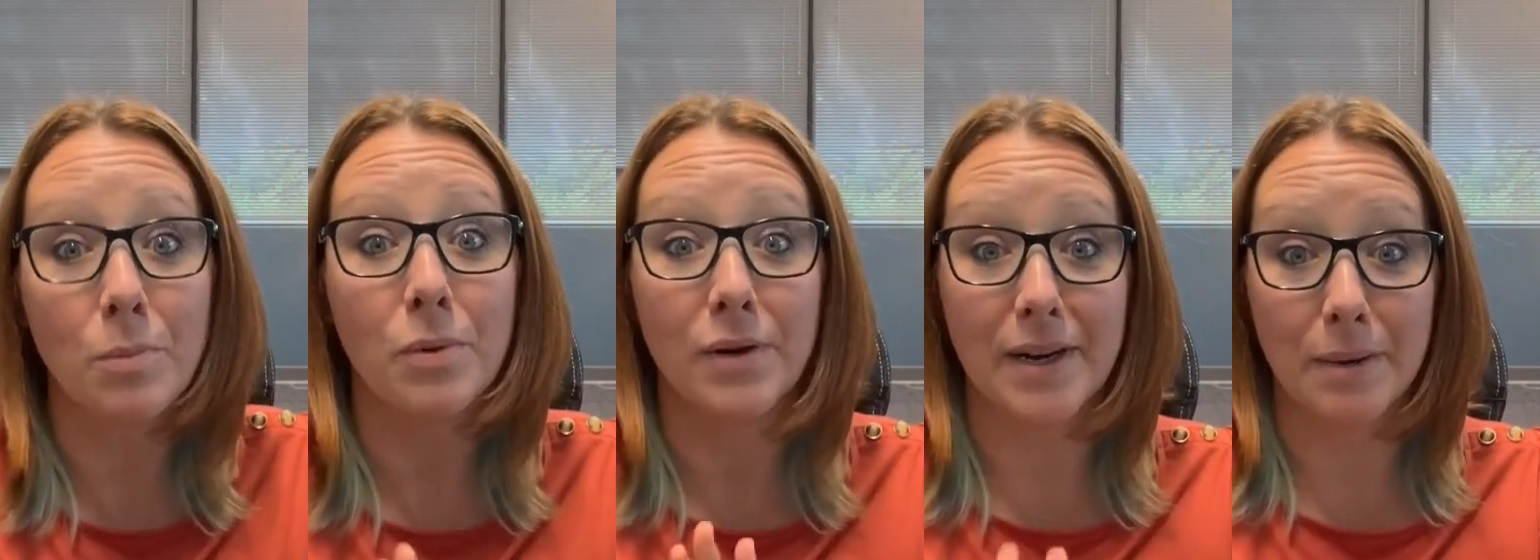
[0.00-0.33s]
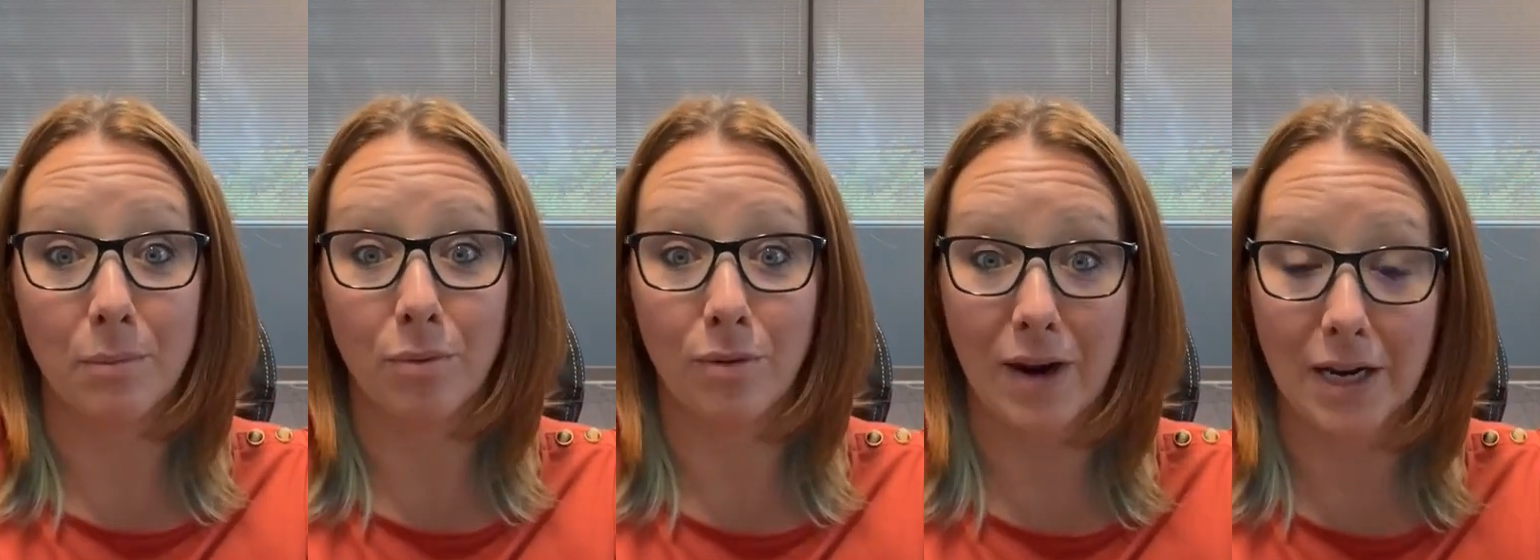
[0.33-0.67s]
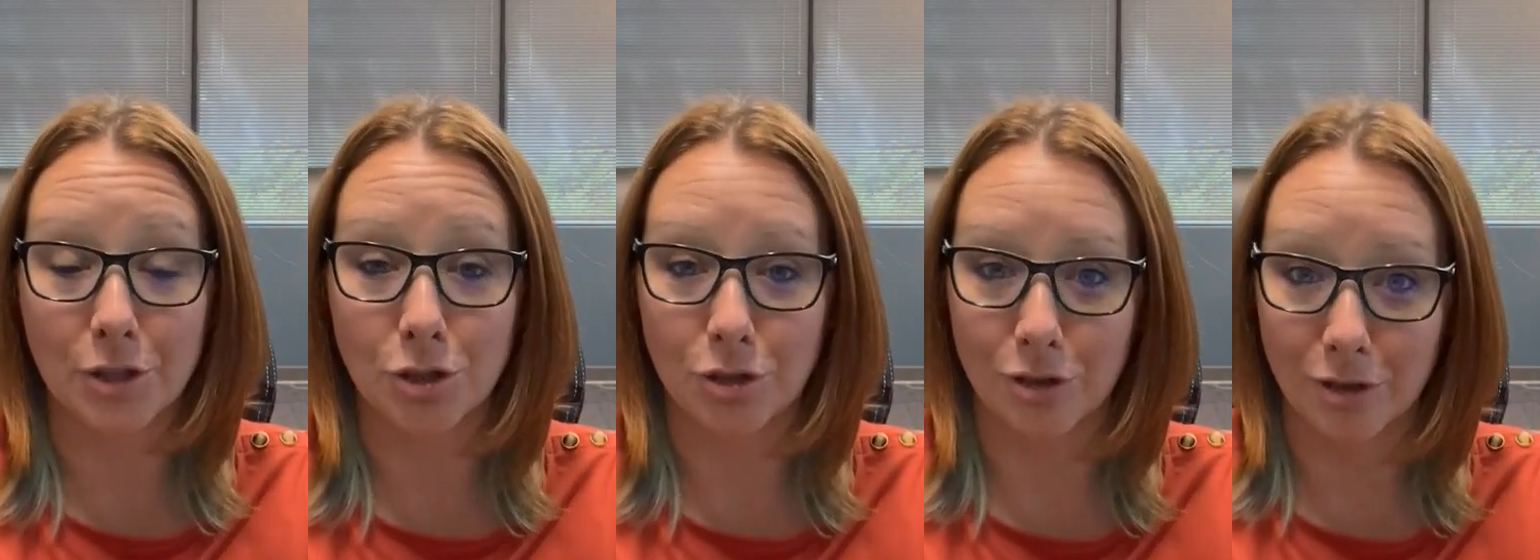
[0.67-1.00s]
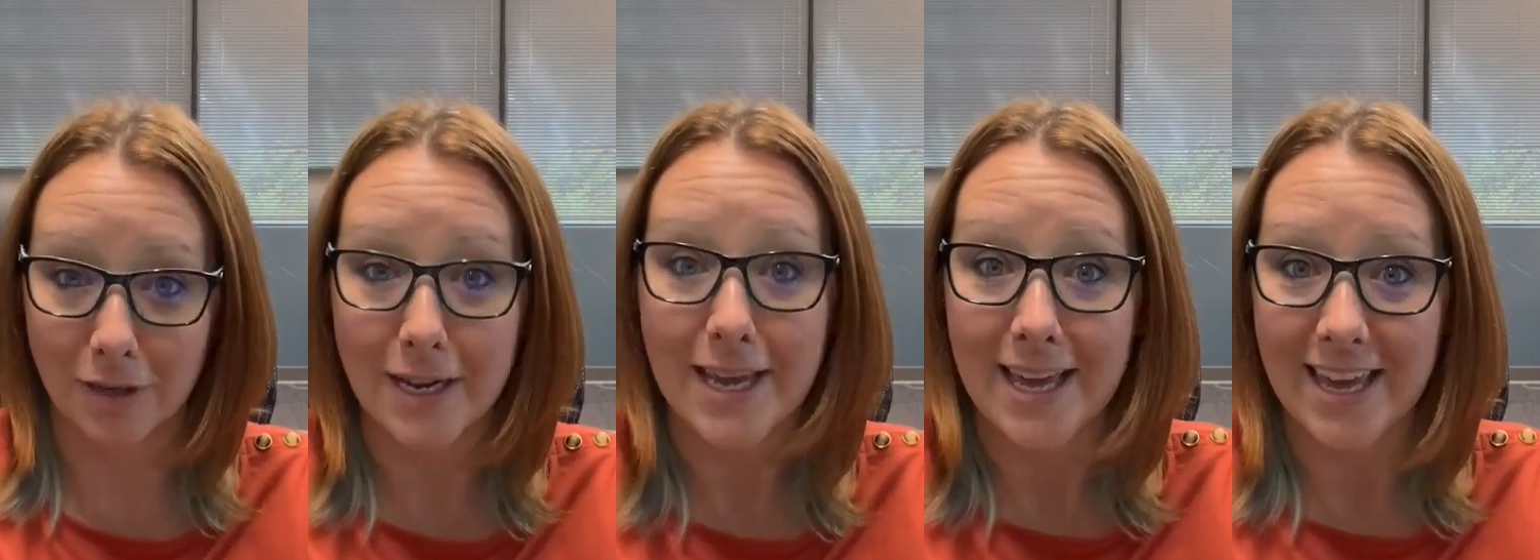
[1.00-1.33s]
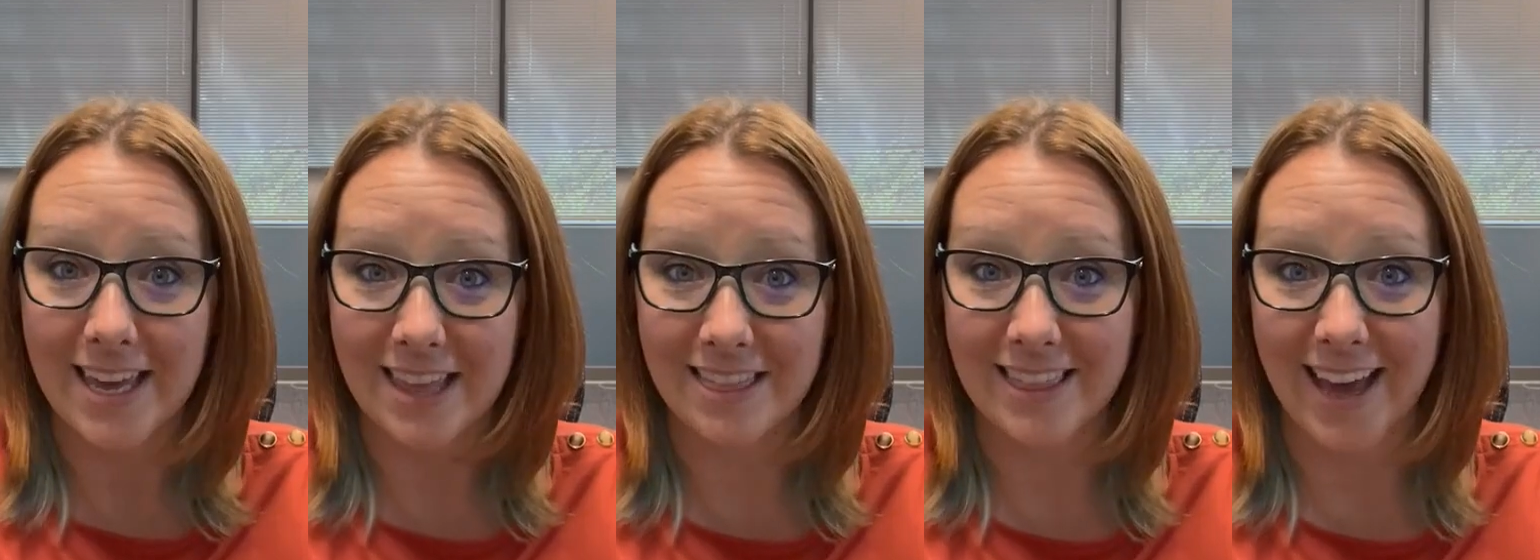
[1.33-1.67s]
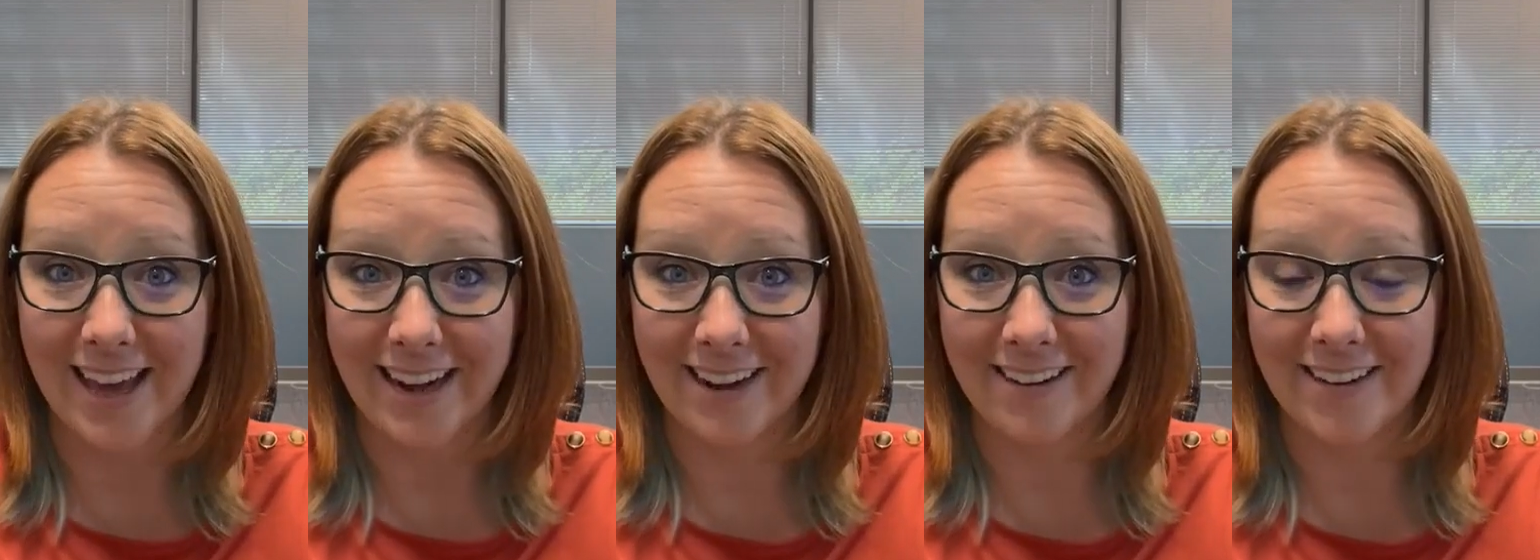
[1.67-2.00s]
putting pressure in
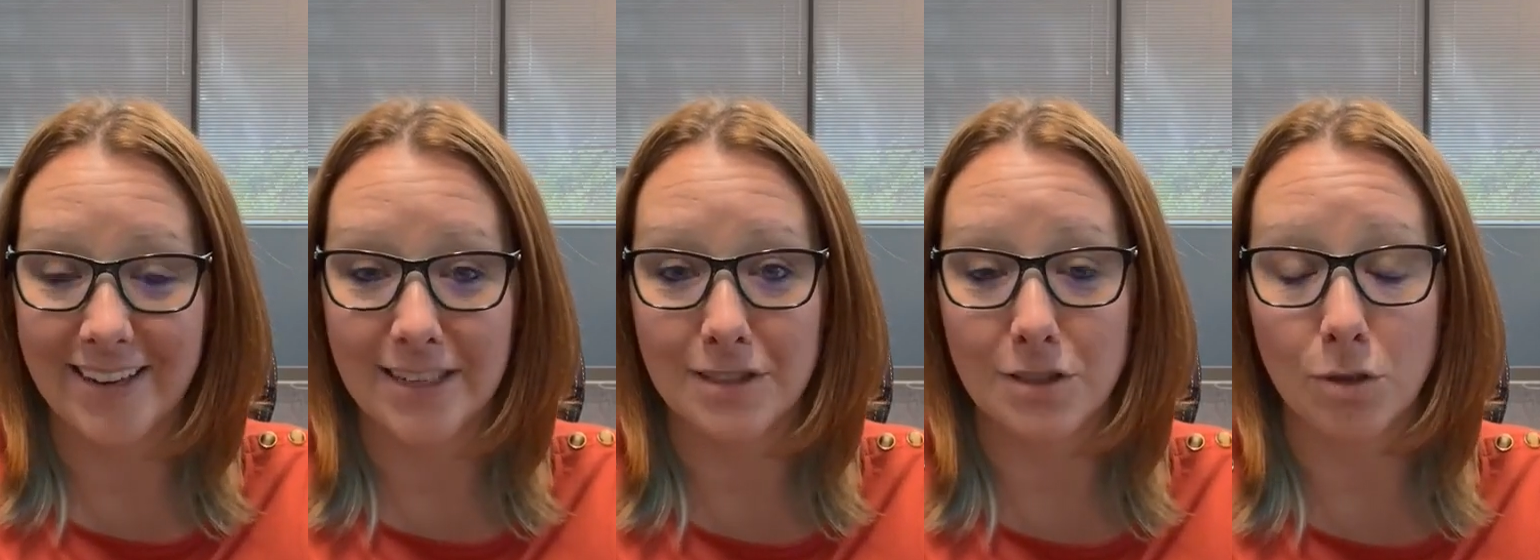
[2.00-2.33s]
that area,